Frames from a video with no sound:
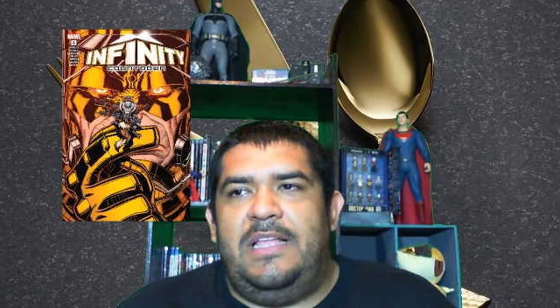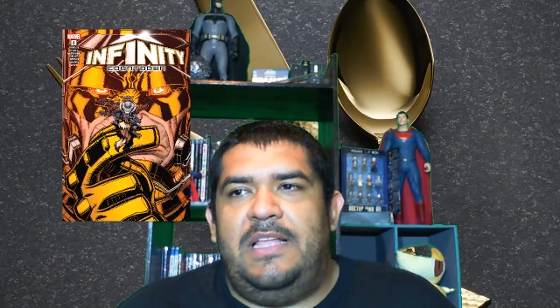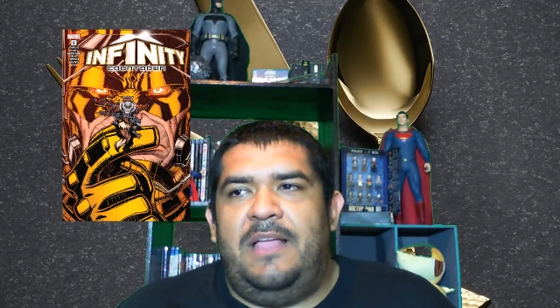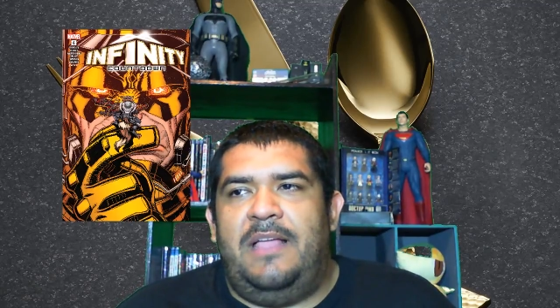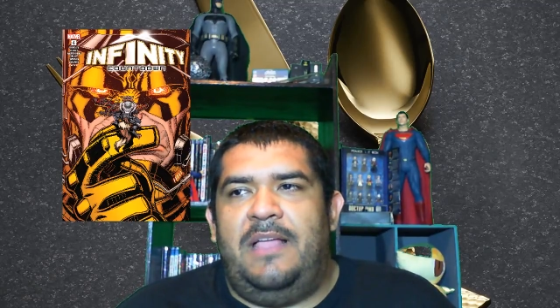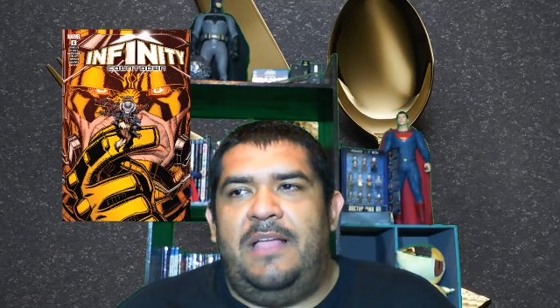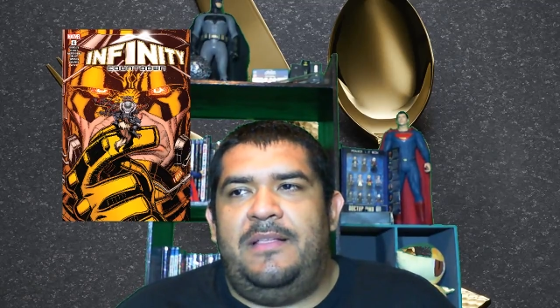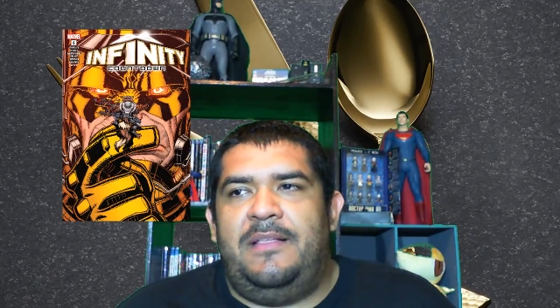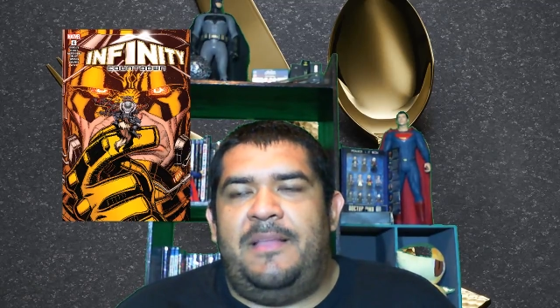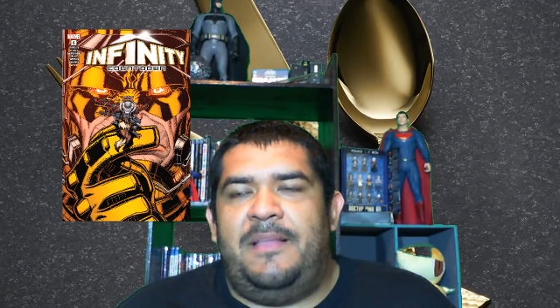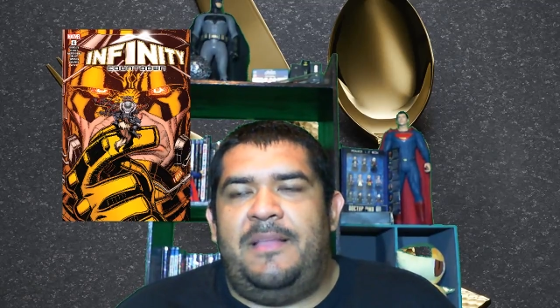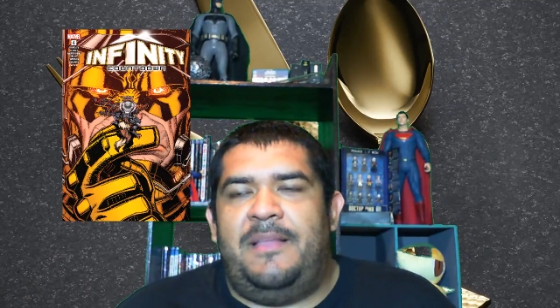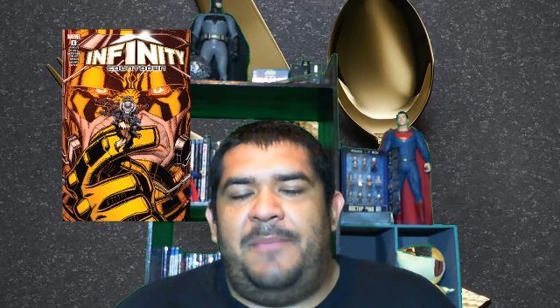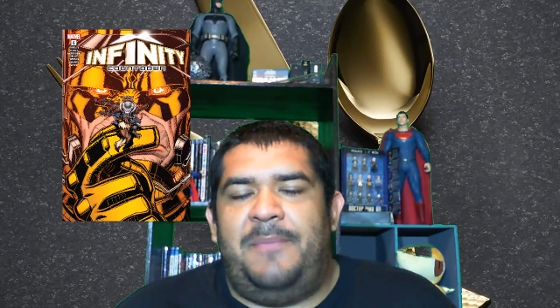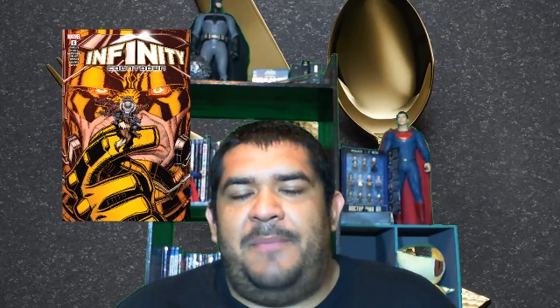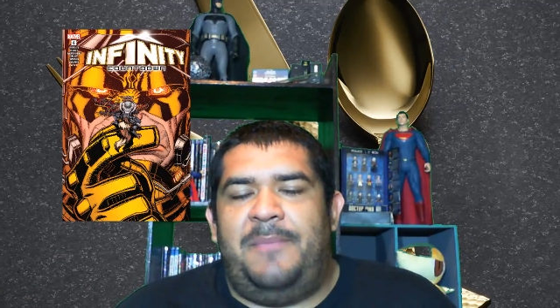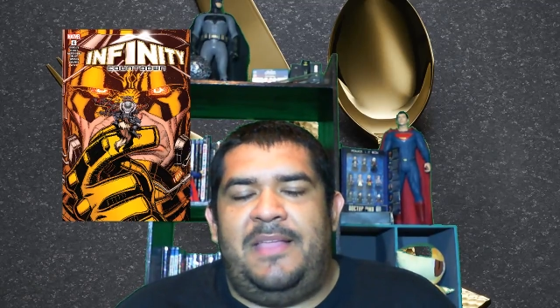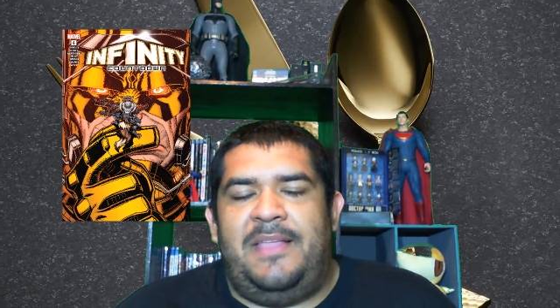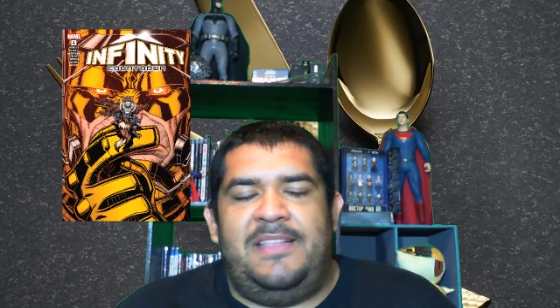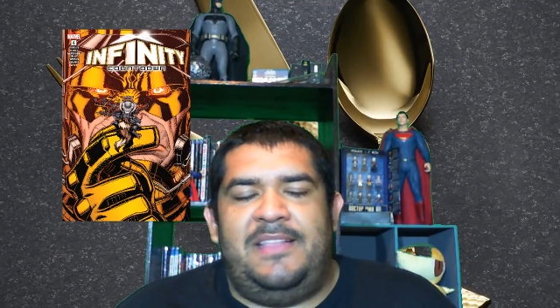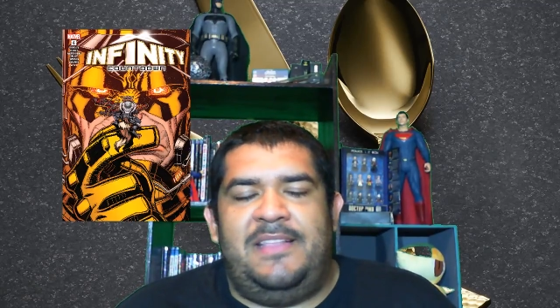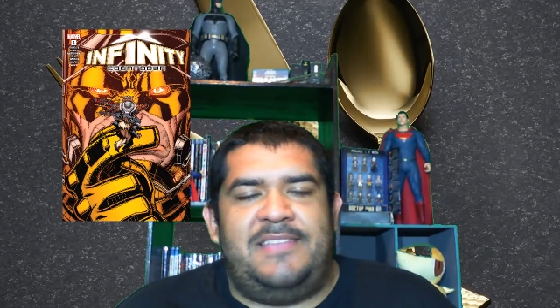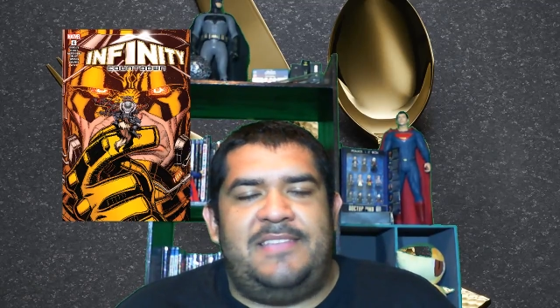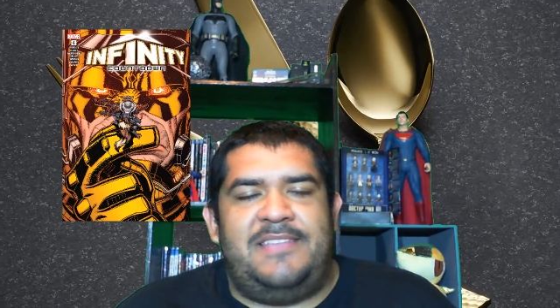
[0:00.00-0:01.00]
I
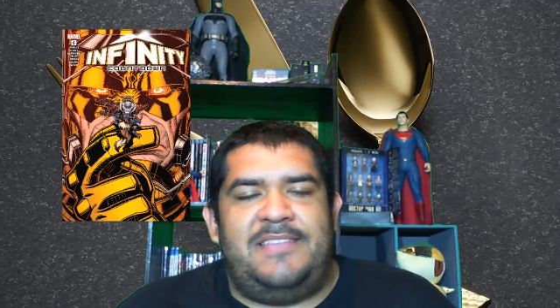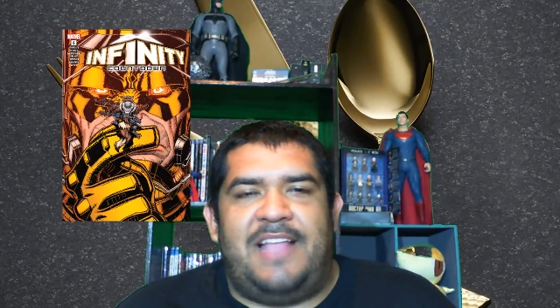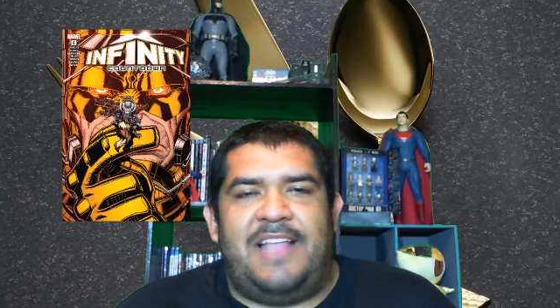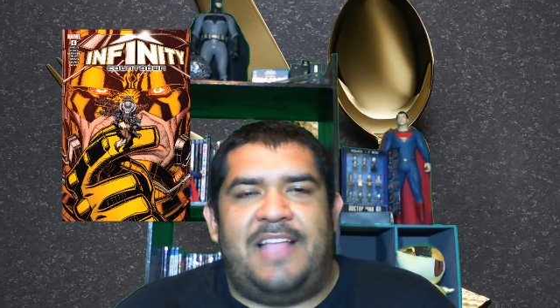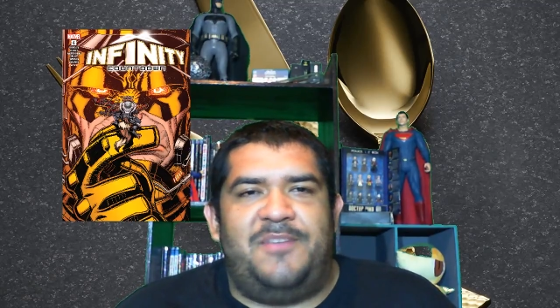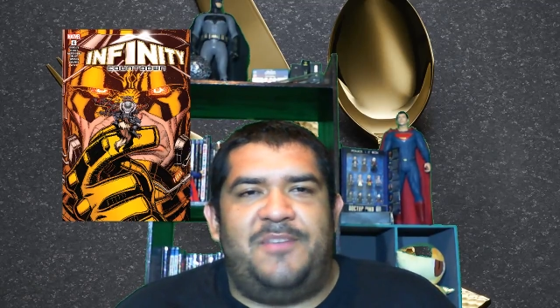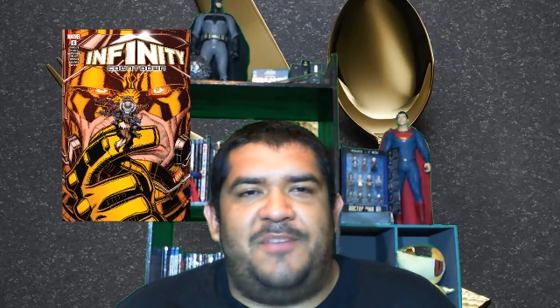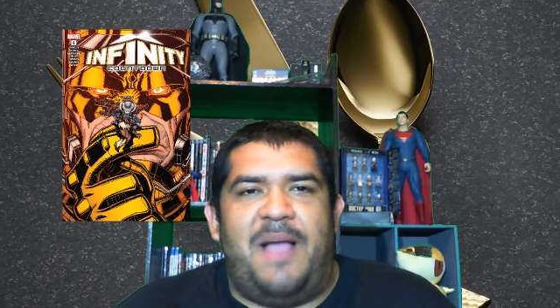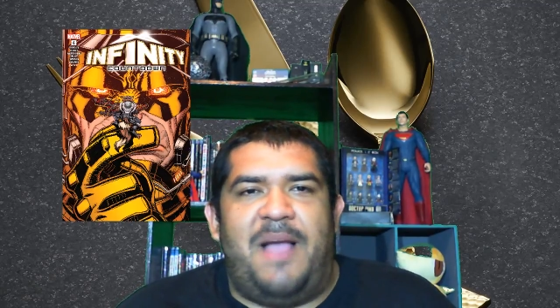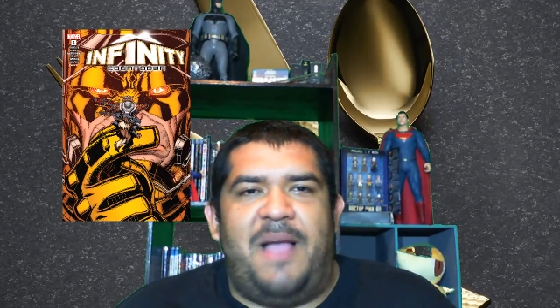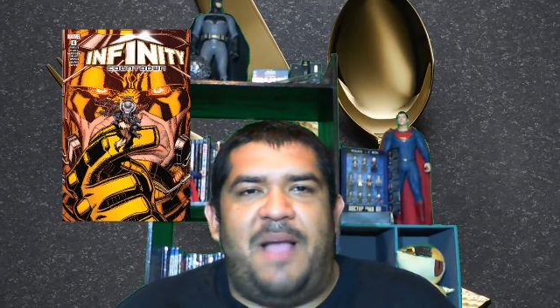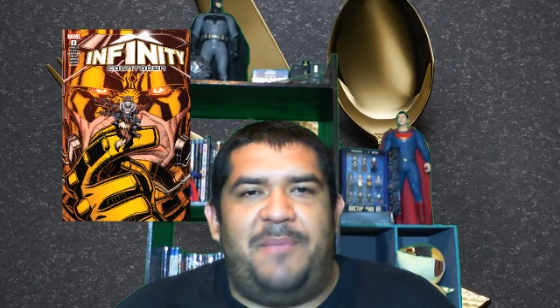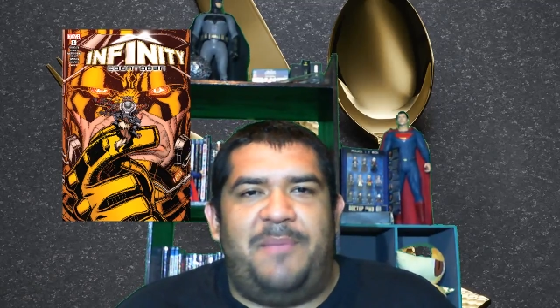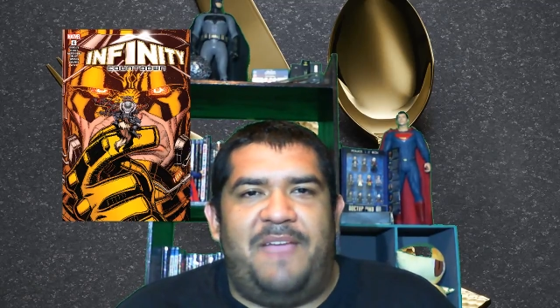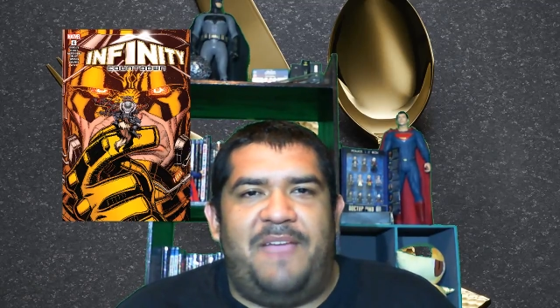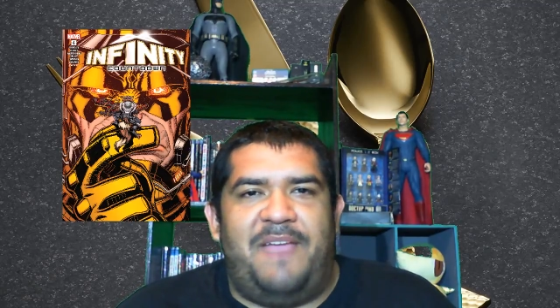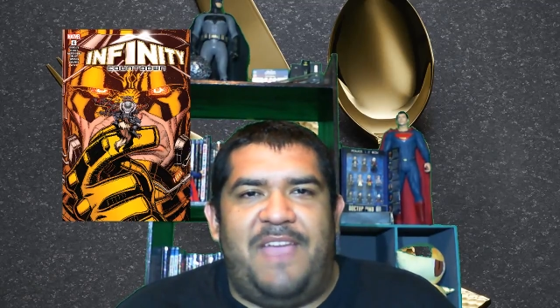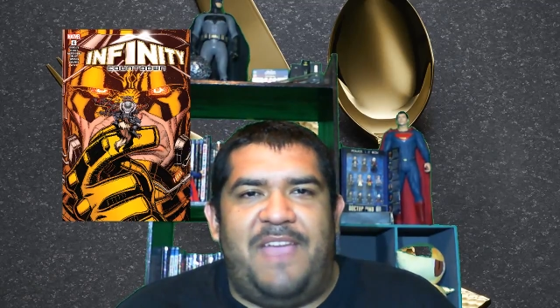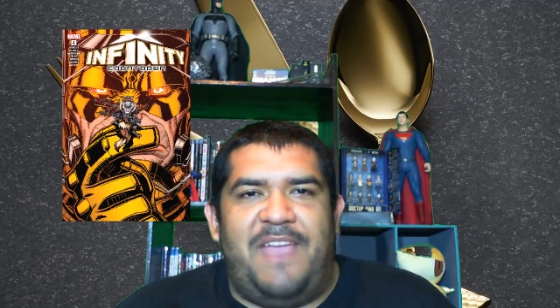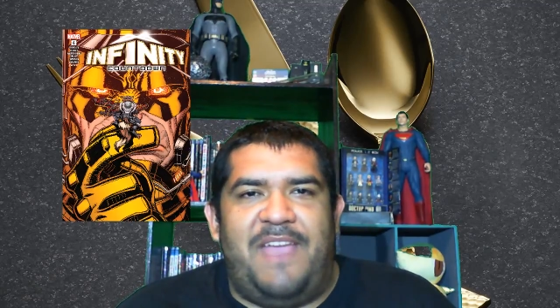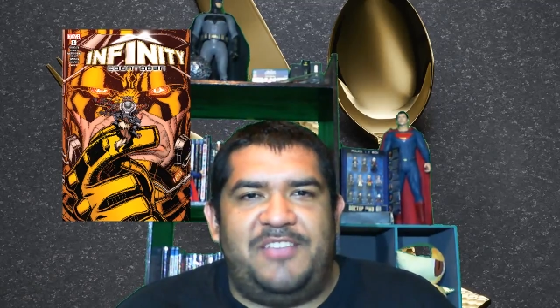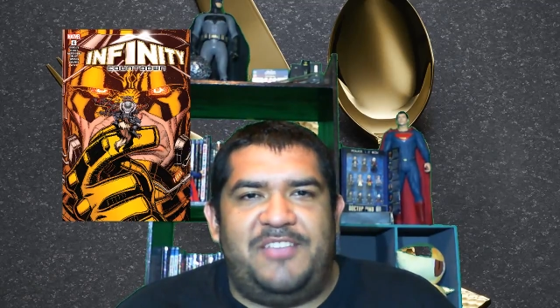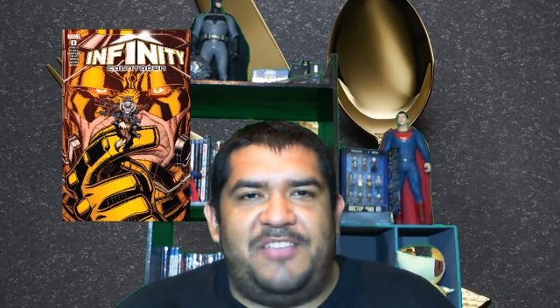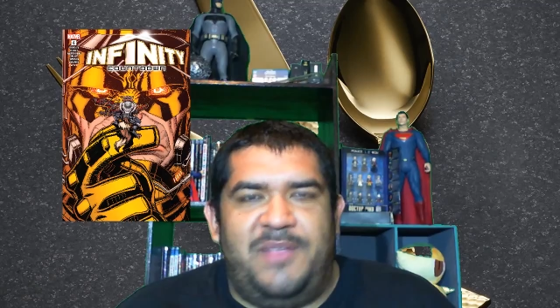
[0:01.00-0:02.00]
mean, this had to happen
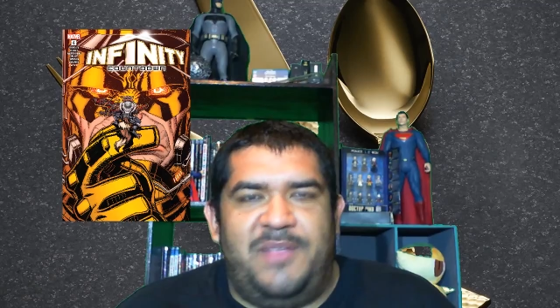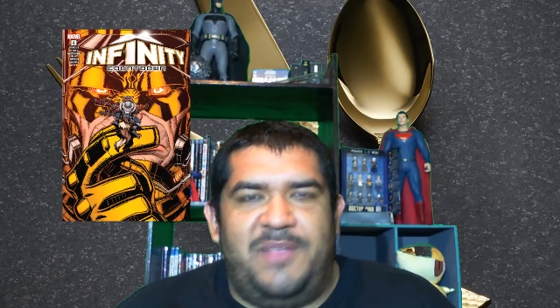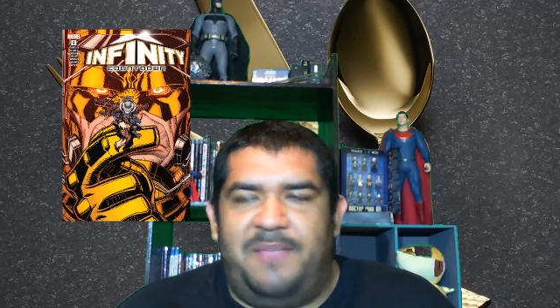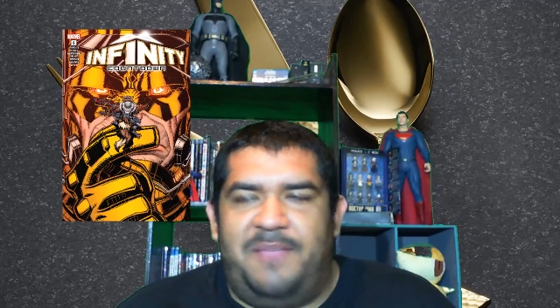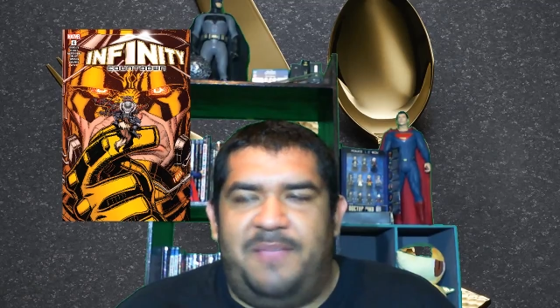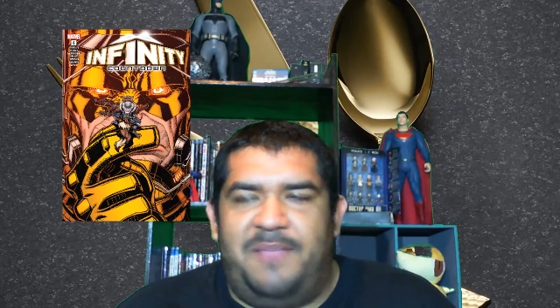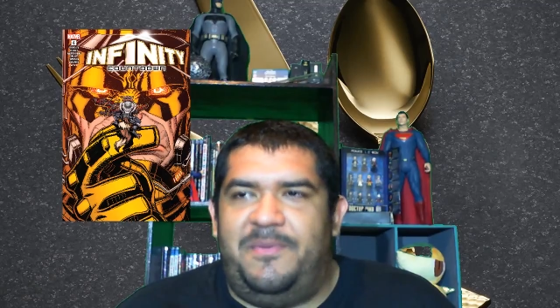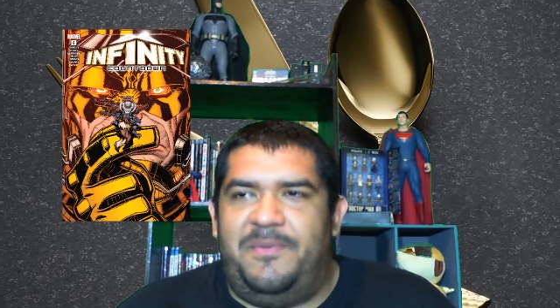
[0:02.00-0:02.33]
eventually,